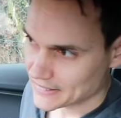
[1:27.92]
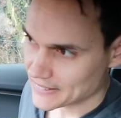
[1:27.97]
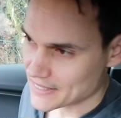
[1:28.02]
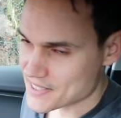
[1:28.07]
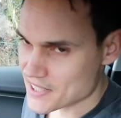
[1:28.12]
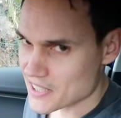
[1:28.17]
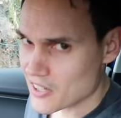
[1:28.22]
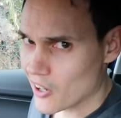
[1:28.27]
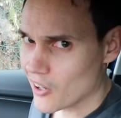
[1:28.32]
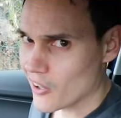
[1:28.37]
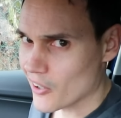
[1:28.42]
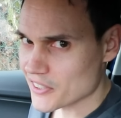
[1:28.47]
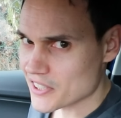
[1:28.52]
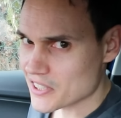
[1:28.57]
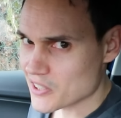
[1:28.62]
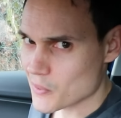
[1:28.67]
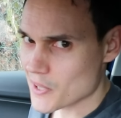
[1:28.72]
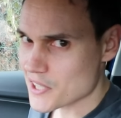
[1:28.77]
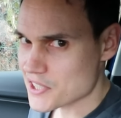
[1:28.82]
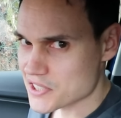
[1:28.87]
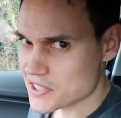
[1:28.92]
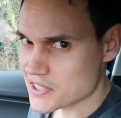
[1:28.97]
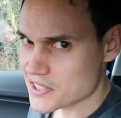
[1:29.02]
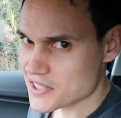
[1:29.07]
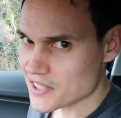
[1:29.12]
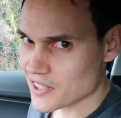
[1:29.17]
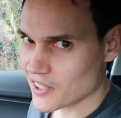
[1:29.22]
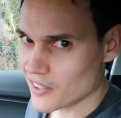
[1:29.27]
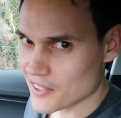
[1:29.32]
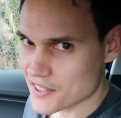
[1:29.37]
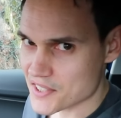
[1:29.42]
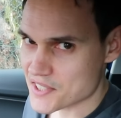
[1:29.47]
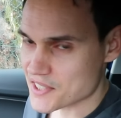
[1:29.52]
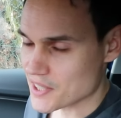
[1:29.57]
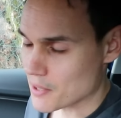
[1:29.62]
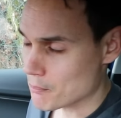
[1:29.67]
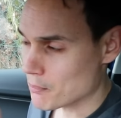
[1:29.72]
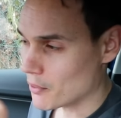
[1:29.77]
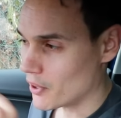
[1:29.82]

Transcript: that's a harder question to answer,